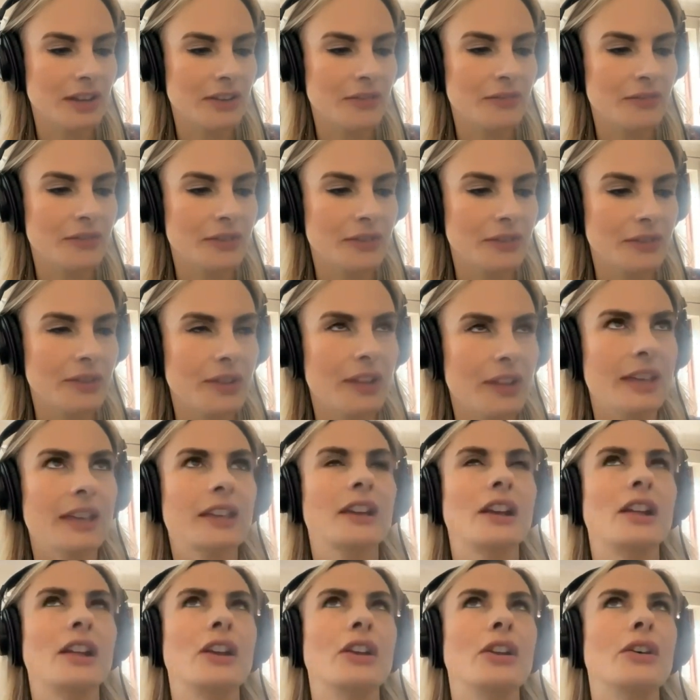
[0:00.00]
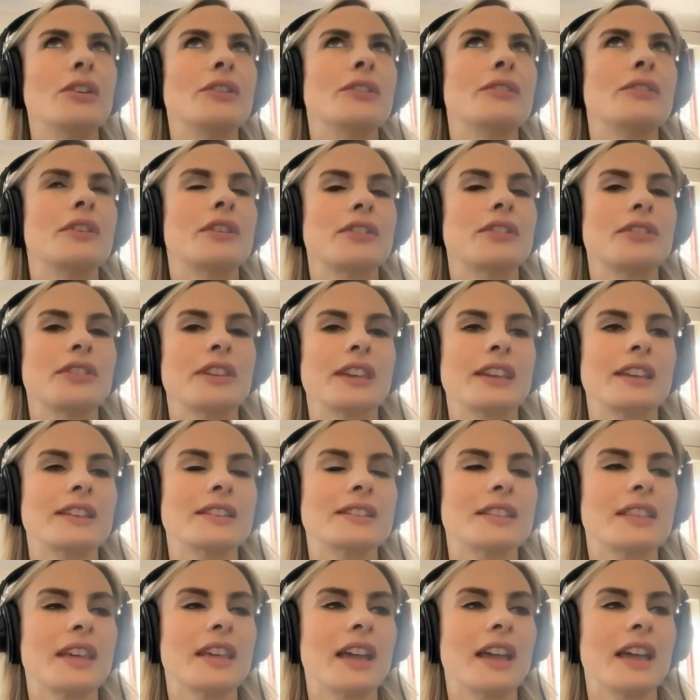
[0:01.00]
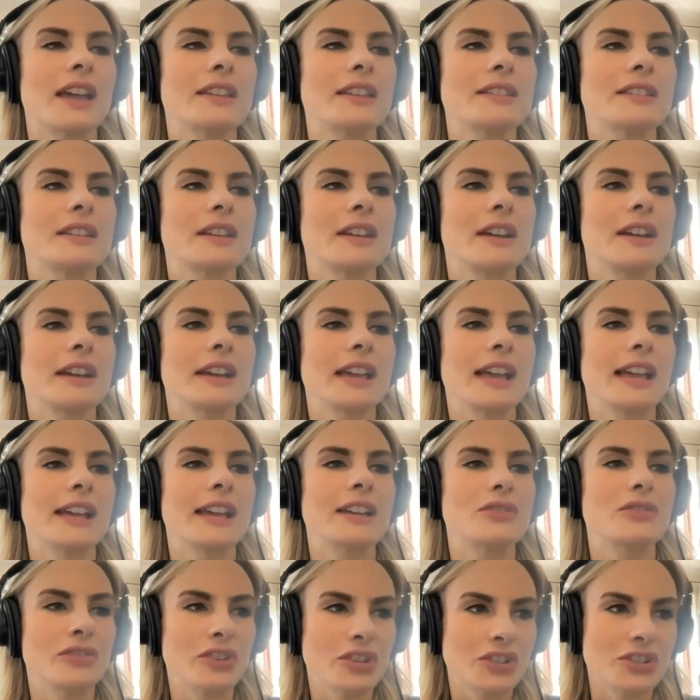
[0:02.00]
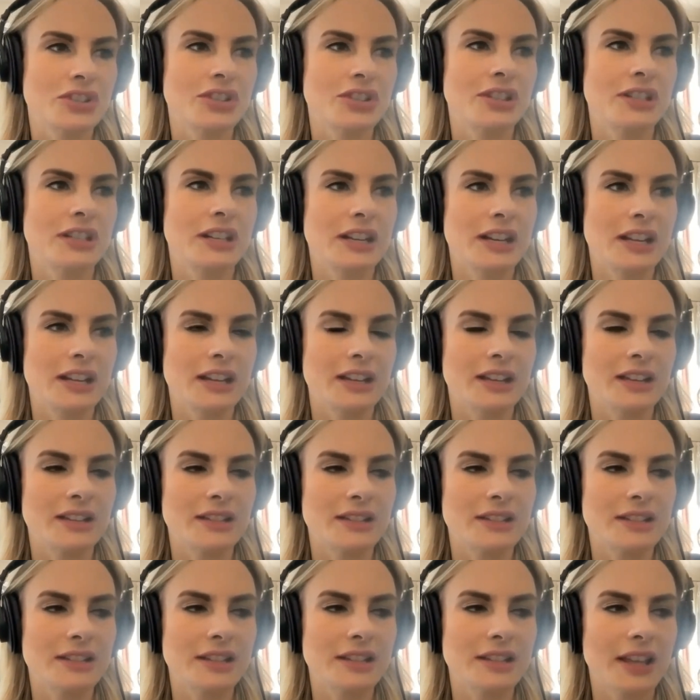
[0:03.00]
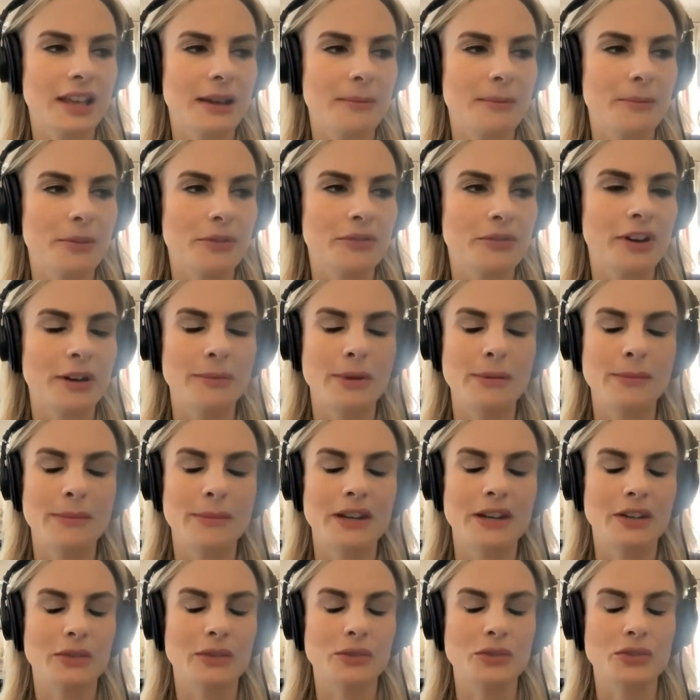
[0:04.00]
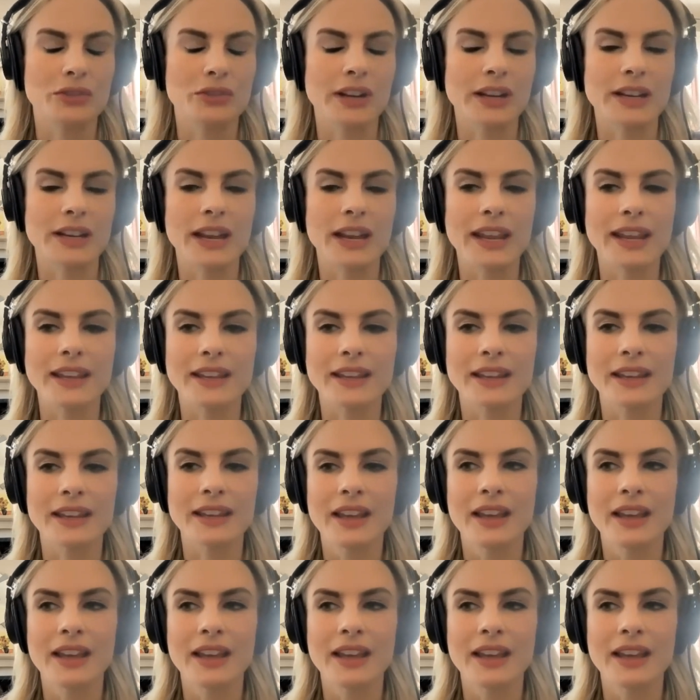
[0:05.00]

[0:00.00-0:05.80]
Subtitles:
I felt like a lot of the things that I had originally learnt throughout my medical training,